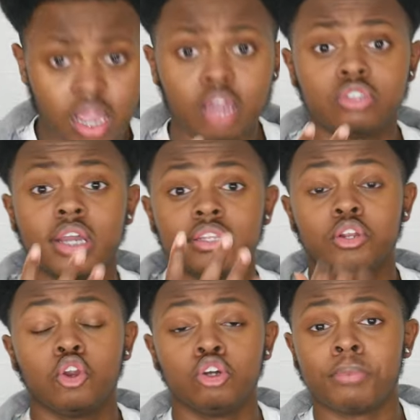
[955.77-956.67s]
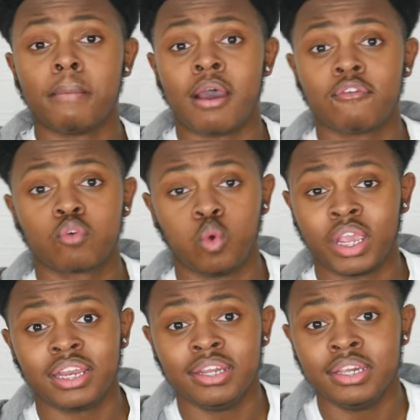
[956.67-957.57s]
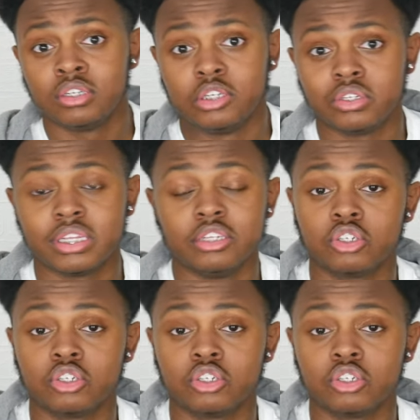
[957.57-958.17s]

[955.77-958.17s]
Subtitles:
I tried to close my mouth quickly, you know what I'm saying,